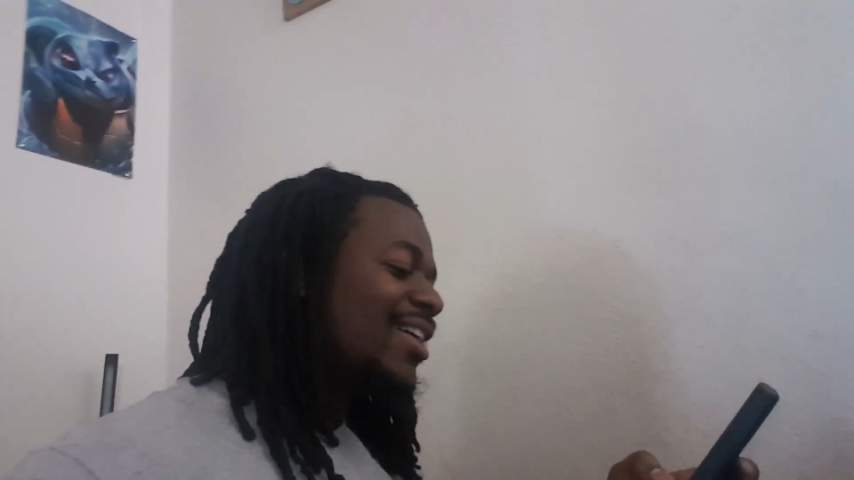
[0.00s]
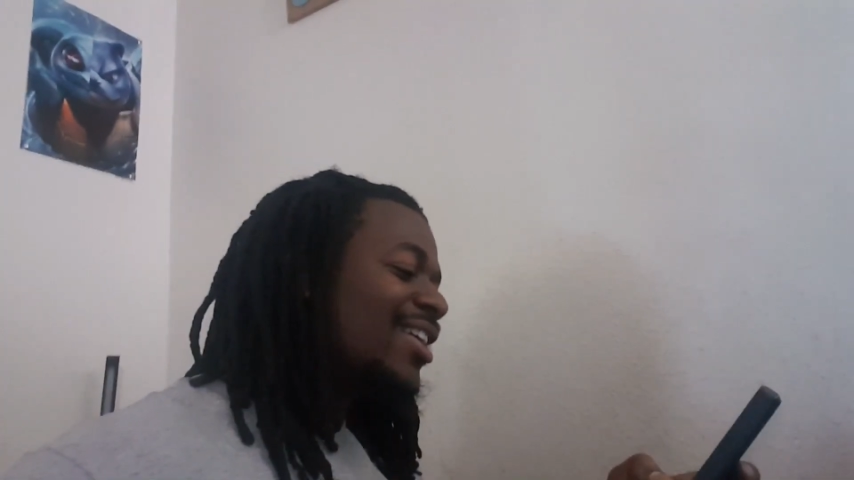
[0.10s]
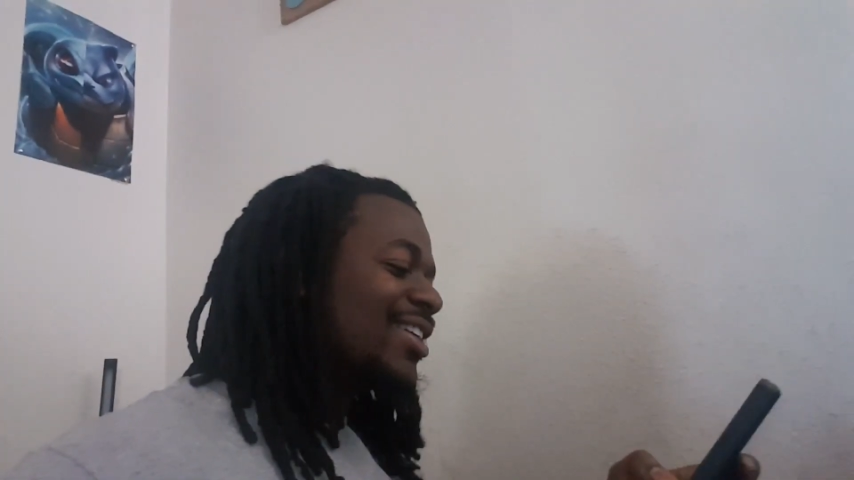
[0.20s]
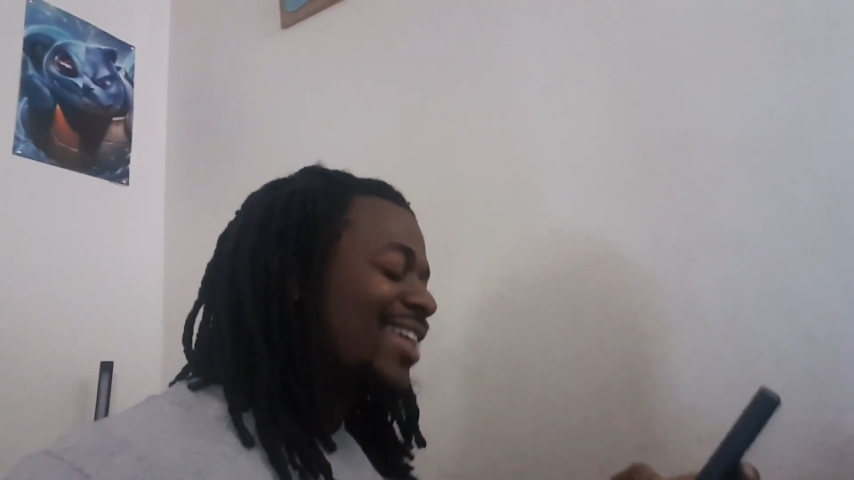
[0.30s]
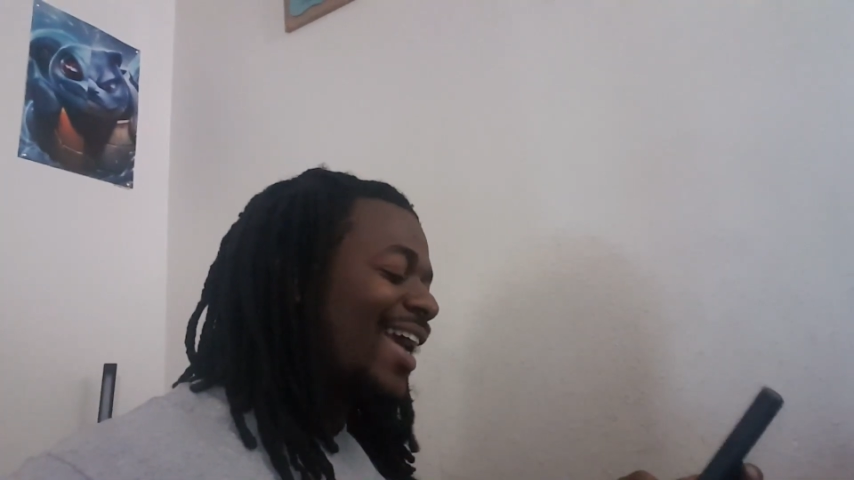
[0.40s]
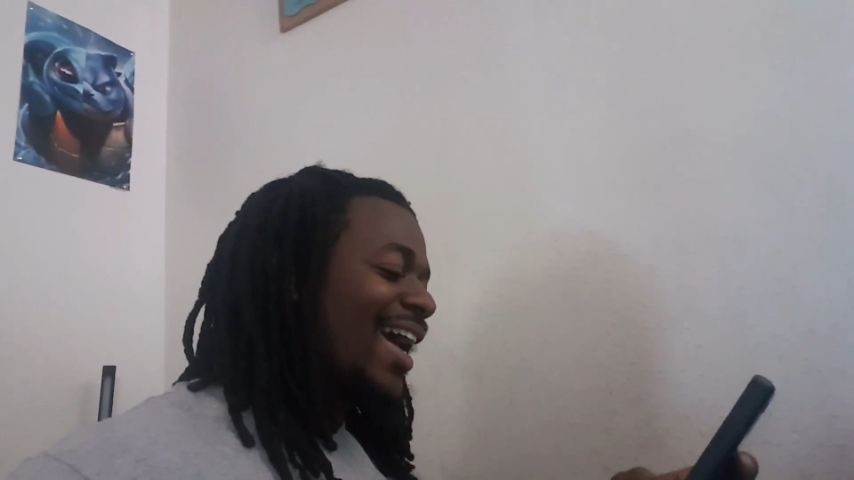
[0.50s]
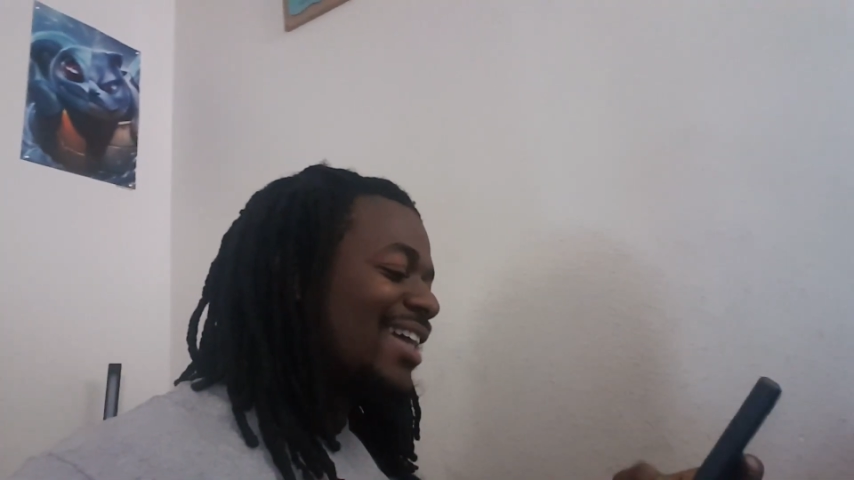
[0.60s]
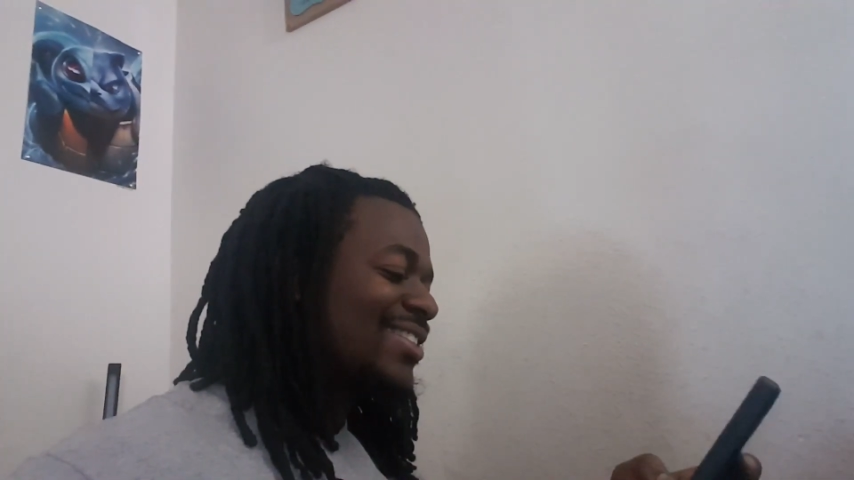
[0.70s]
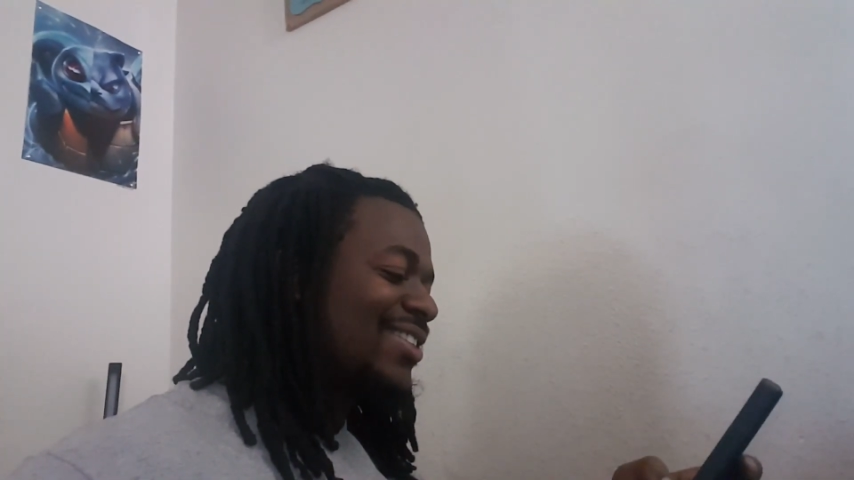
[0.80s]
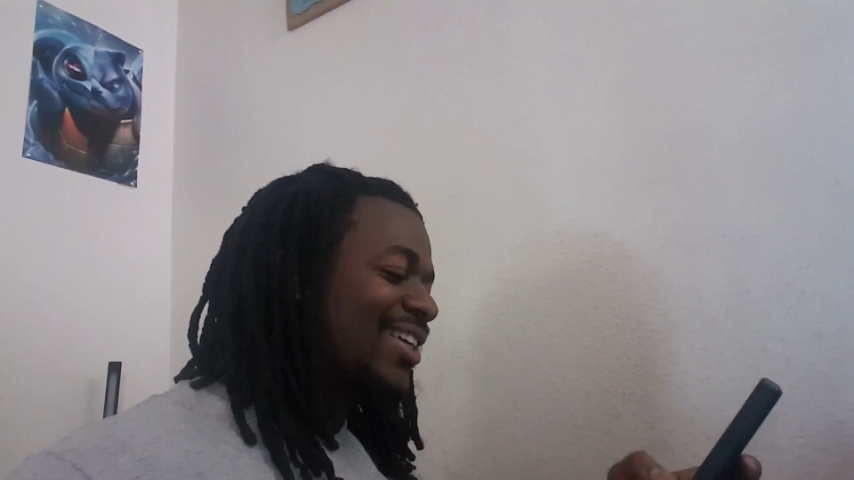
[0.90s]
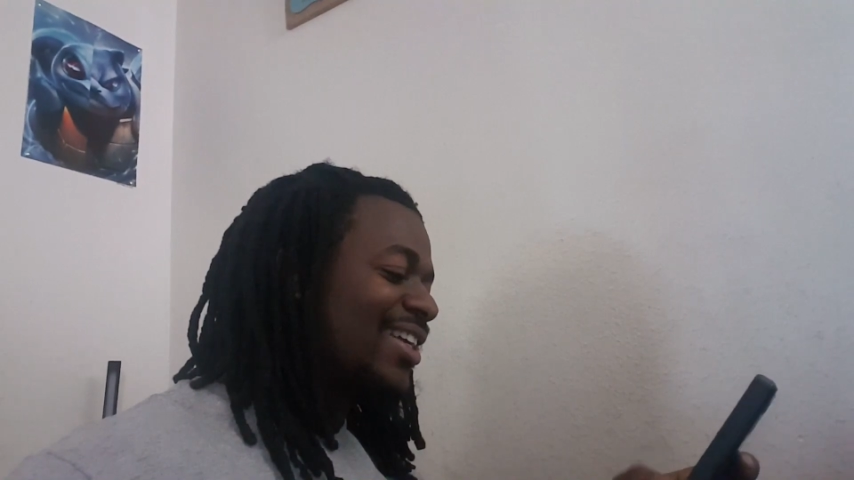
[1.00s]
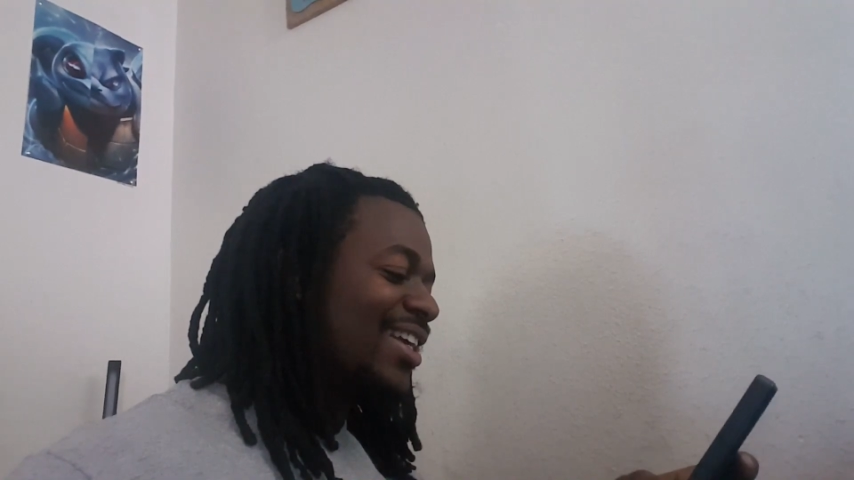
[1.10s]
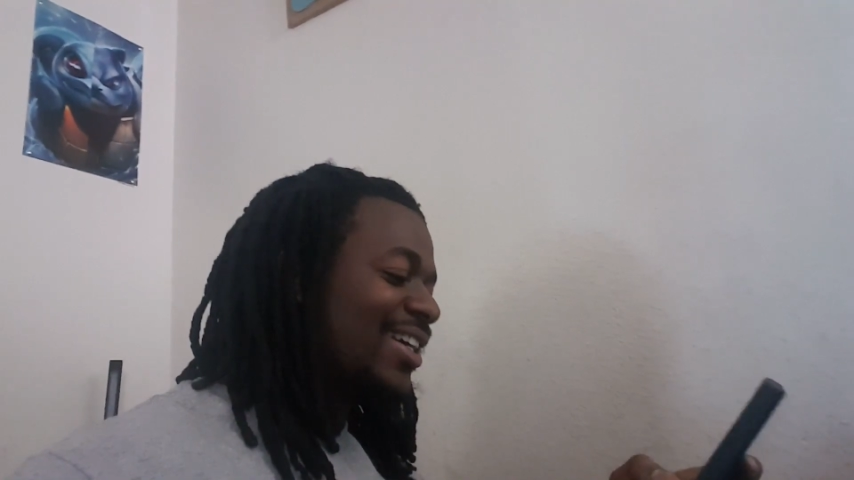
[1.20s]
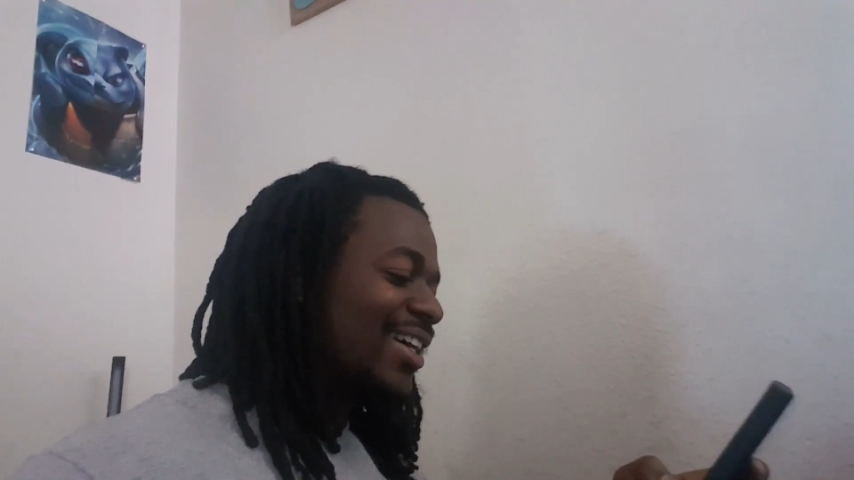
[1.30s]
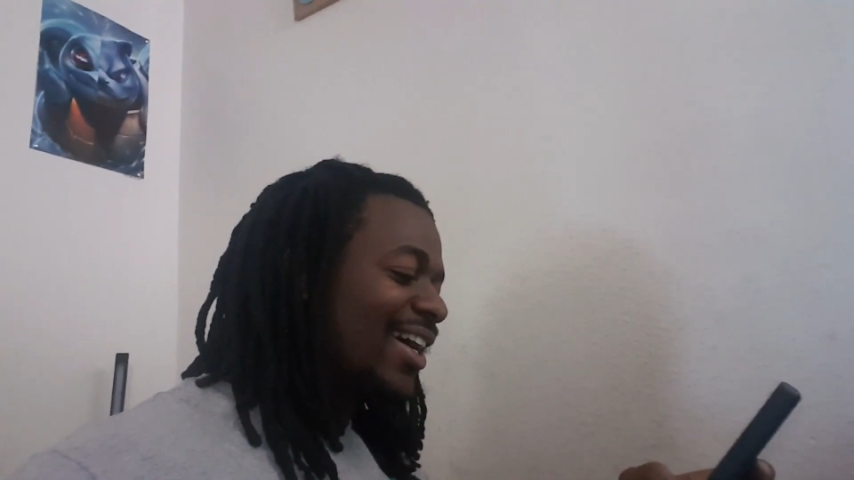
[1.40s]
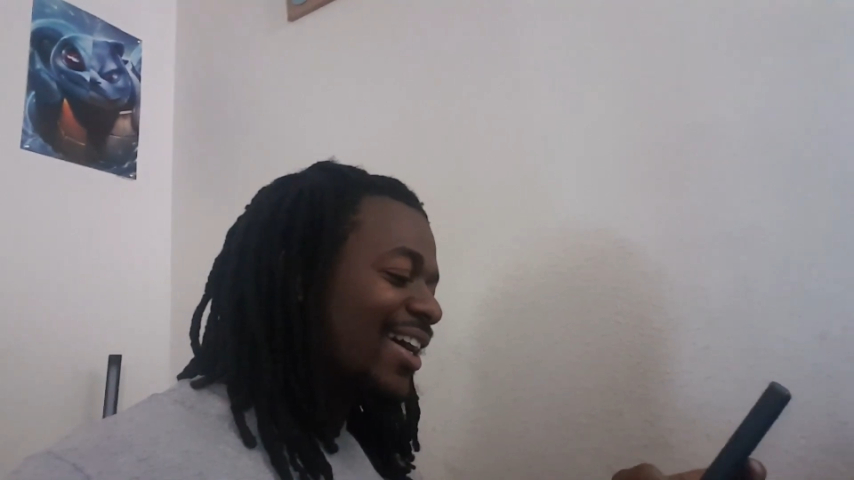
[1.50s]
Ugly ass looking nigga.